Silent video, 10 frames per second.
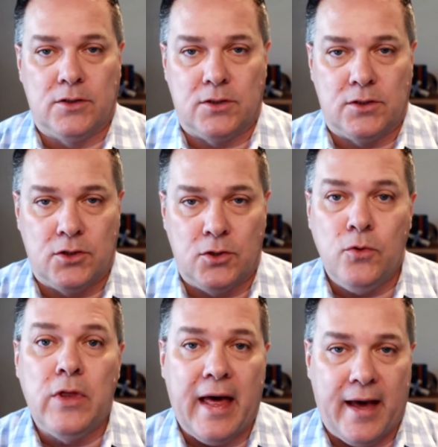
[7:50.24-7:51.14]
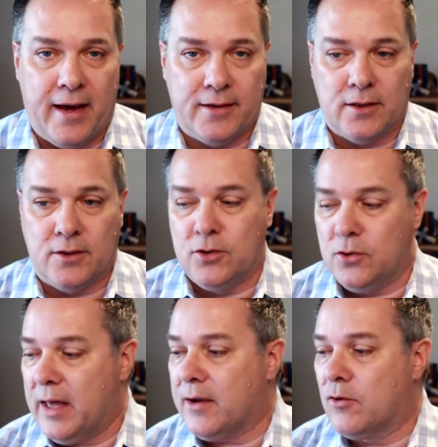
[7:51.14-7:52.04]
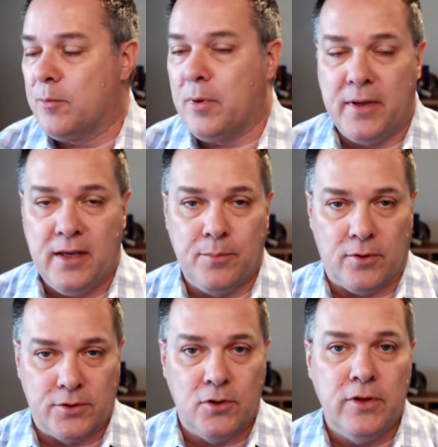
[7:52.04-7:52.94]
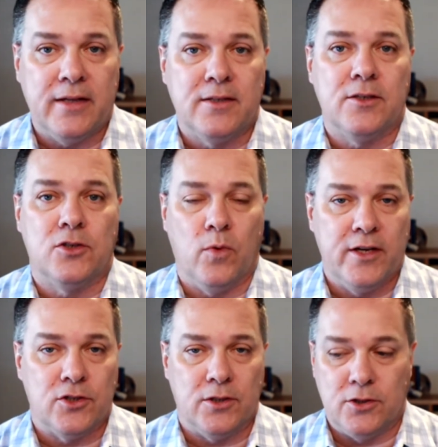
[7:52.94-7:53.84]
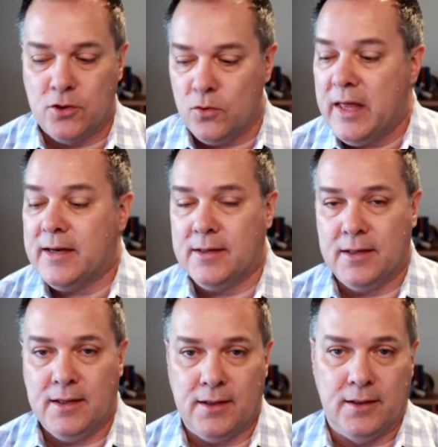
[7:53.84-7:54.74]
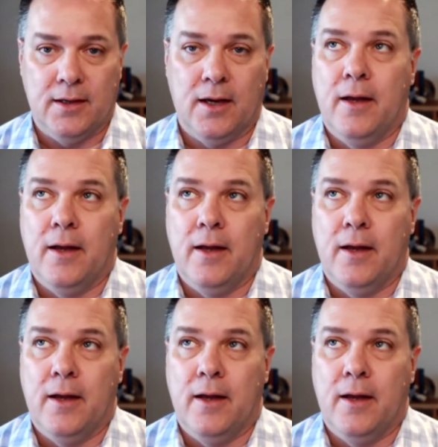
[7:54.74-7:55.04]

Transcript: to that group of people, to that situation, to that need,